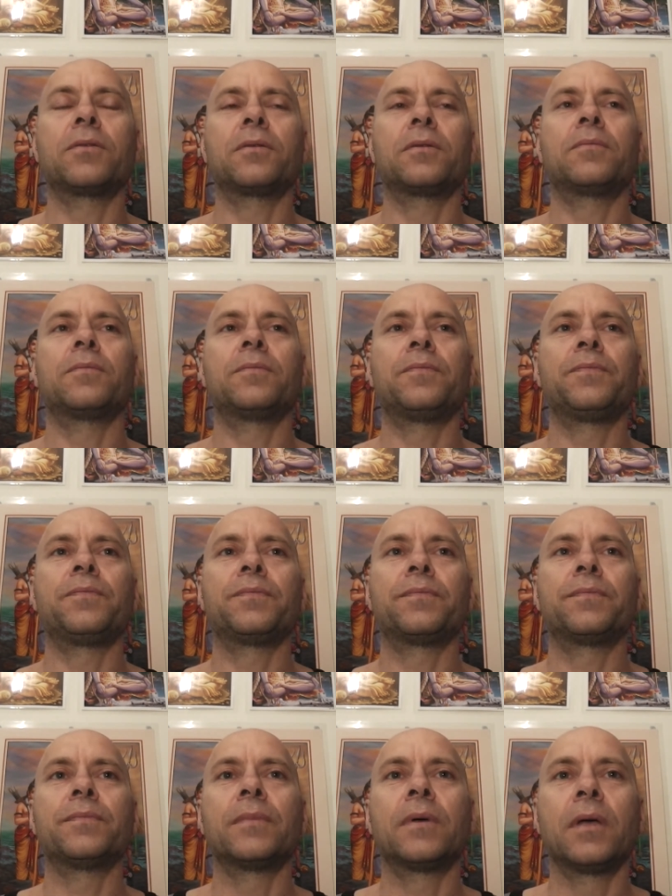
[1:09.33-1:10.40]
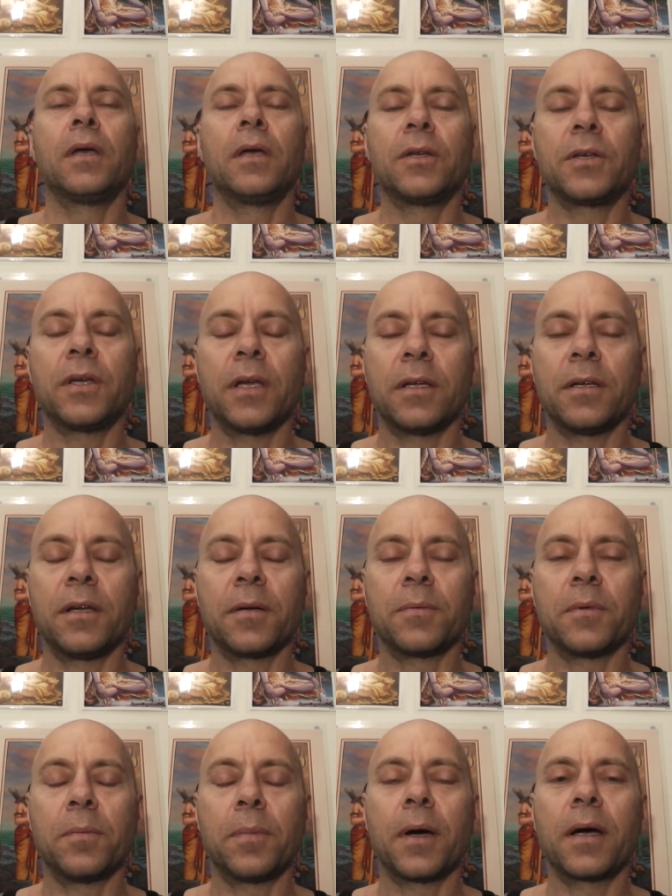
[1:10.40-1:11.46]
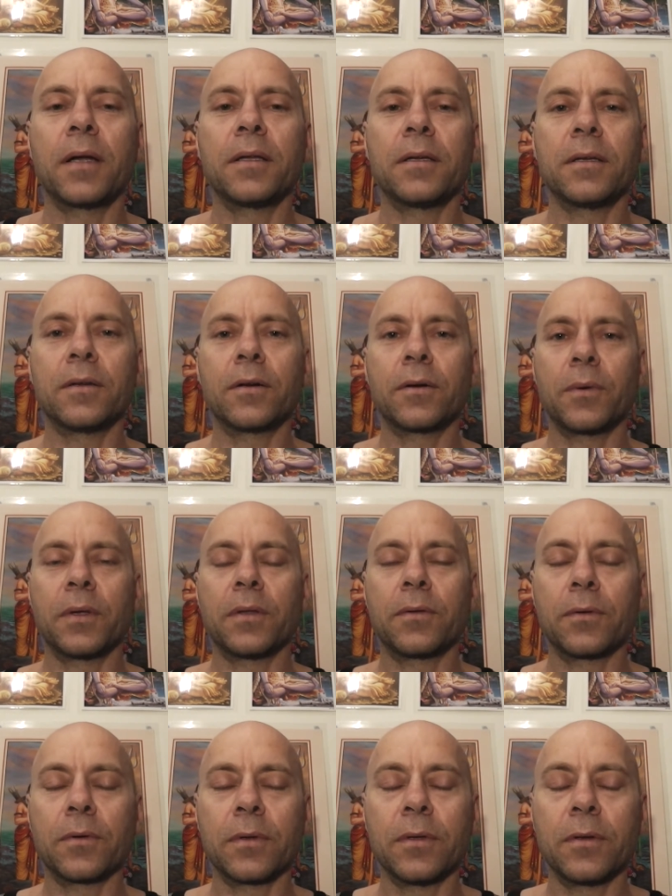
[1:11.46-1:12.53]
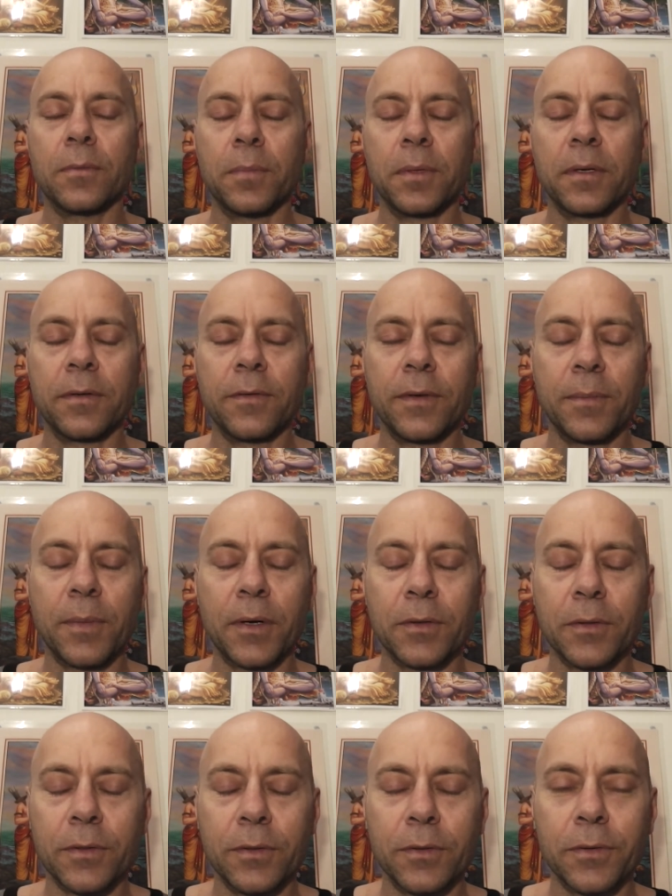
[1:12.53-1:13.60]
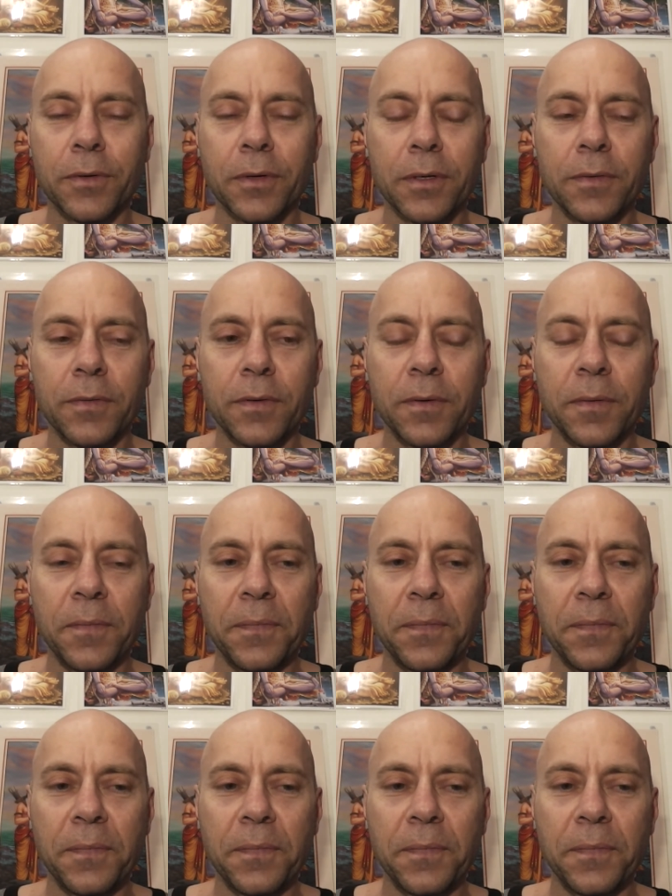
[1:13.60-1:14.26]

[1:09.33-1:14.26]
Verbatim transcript: And she ended up departing, and I went through a little bit of emotional grief.